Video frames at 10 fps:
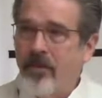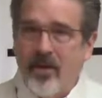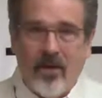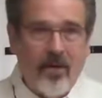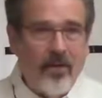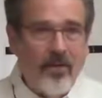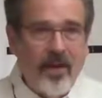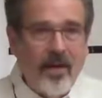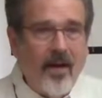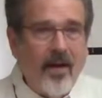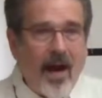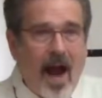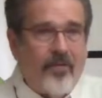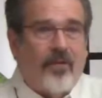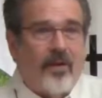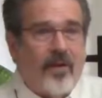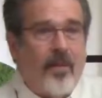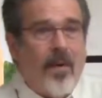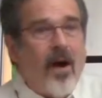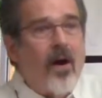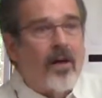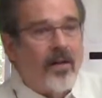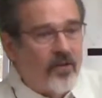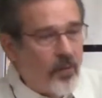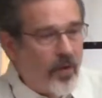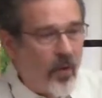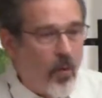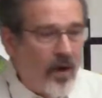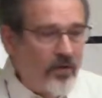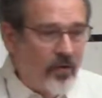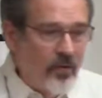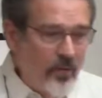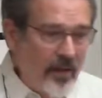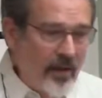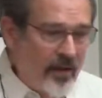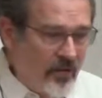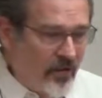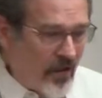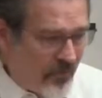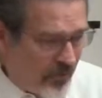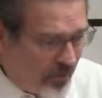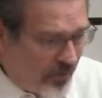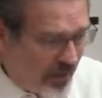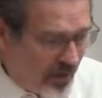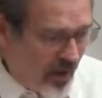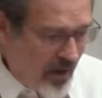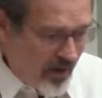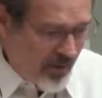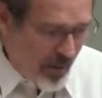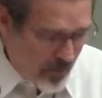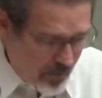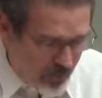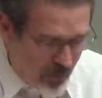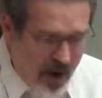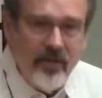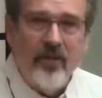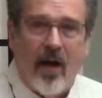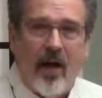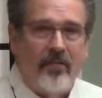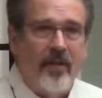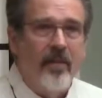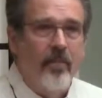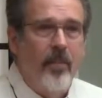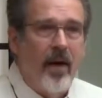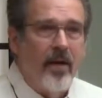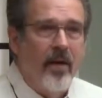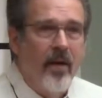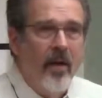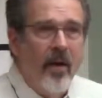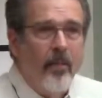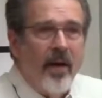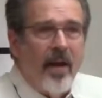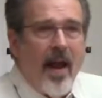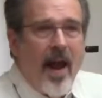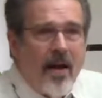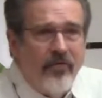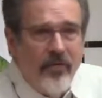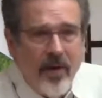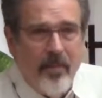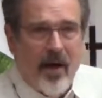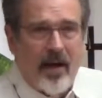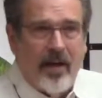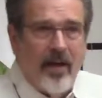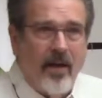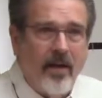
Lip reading: You know, the African Americans were the ones who really suffered the brunt of it, but everybody